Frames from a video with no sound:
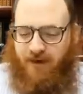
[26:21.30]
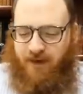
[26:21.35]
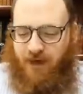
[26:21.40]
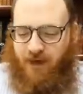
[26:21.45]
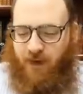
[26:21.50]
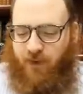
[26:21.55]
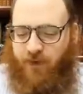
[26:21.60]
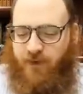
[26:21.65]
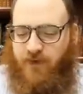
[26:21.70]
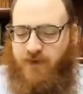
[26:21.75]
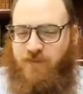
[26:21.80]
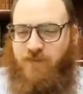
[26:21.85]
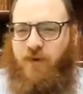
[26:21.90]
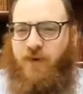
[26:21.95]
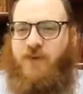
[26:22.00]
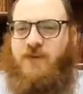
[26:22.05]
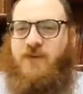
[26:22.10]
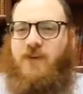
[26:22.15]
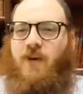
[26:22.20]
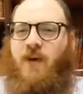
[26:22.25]
all those
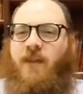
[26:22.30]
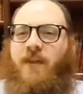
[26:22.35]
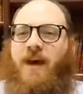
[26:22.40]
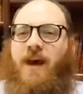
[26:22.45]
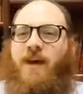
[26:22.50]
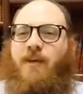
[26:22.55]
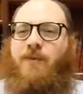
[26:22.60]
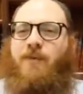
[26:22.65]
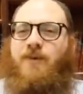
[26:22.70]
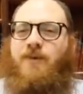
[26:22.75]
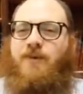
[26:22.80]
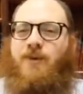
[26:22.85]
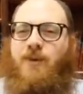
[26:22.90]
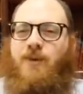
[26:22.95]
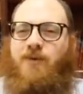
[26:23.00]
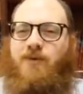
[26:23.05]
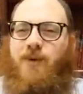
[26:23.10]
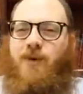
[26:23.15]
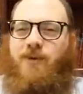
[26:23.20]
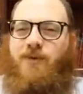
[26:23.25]
books that all the animal
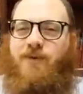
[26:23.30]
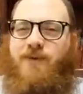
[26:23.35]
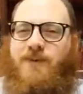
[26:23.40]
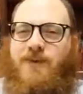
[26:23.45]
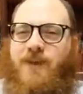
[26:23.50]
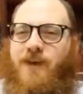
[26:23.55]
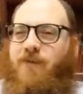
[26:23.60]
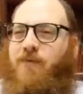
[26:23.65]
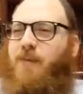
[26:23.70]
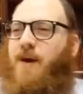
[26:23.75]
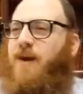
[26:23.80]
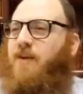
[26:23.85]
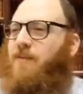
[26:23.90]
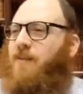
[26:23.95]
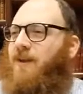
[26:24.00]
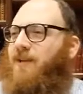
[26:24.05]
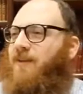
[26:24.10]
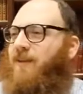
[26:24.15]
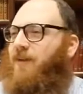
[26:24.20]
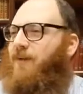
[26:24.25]
souls wrote for
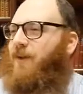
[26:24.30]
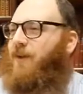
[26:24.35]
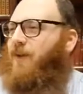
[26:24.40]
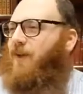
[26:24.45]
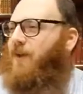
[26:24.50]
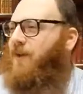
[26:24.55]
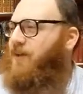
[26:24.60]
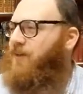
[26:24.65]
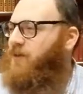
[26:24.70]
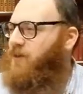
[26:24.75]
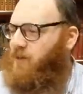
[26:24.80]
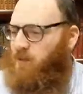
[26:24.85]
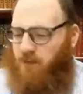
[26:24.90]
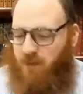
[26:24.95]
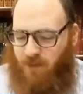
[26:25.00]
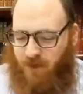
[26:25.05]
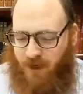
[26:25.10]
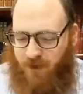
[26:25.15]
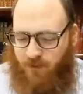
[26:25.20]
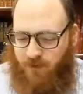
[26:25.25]
self-betterment. They would call it a
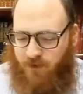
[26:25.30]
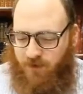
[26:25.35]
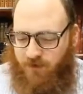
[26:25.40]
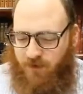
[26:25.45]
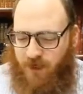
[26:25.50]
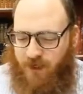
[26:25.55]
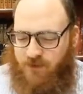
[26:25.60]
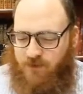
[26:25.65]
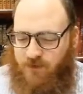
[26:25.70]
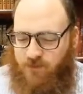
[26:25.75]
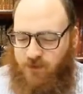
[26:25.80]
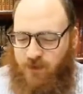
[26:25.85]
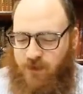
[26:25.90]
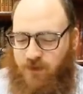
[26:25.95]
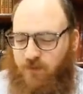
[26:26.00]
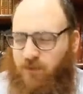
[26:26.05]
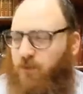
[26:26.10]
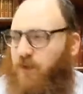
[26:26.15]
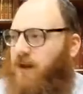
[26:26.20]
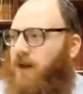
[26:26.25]
superpower, right?
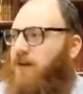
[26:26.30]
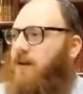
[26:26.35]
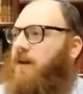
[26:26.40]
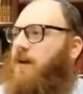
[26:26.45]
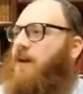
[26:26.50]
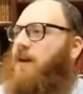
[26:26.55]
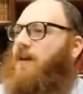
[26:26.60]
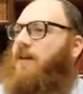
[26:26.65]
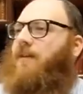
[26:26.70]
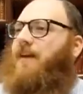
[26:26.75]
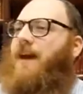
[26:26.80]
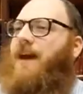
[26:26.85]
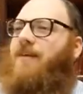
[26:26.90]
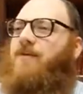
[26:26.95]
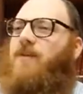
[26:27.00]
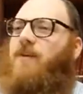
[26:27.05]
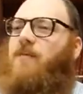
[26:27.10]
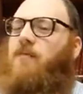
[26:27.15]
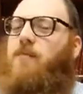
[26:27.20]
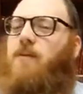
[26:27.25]
Where they
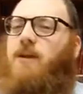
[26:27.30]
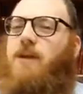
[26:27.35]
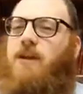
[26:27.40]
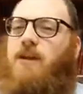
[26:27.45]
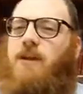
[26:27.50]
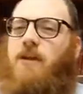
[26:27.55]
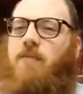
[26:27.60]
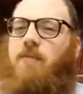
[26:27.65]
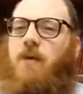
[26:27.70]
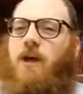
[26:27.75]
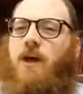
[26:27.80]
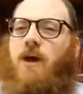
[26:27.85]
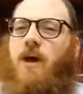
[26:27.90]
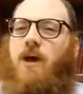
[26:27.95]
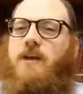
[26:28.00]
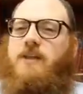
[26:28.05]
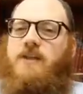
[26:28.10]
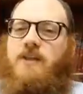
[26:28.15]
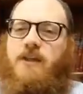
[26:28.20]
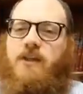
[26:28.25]
have an ability,
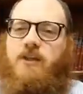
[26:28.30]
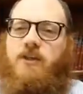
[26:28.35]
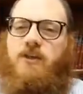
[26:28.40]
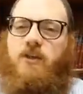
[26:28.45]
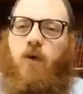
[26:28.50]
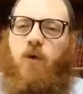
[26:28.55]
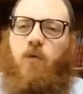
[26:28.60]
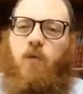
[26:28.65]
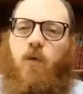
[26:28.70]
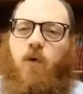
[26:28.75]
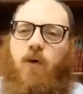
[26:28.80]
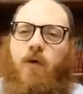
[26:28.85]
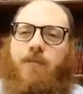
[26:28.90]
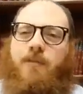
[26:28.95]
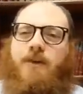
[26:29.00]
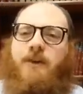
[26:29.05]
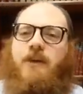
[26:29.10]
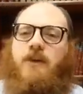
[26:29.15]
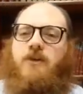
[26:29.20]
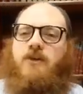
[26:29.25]
because they're so
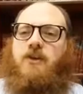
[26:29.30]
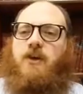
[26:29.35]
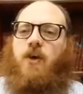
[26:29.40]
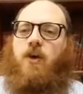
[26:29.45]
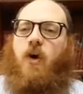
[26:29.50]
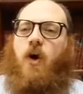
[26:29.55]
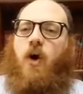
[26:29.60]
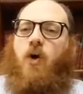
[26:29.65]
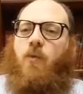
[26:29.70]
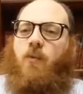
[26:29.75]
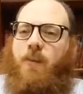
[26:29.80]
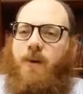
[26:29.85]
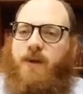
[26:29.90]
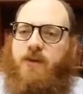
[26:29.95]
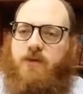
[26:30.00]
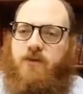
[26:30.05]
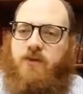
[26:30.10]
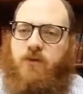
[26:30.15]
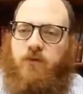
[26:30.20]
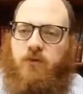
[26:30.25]
warm and they're so
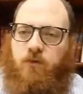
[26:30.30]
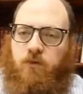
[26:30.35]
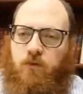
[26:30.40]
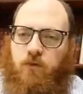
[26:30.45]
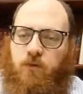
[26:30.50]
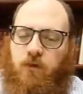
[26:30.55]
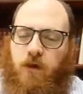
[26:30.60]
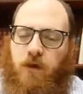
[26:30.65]
open to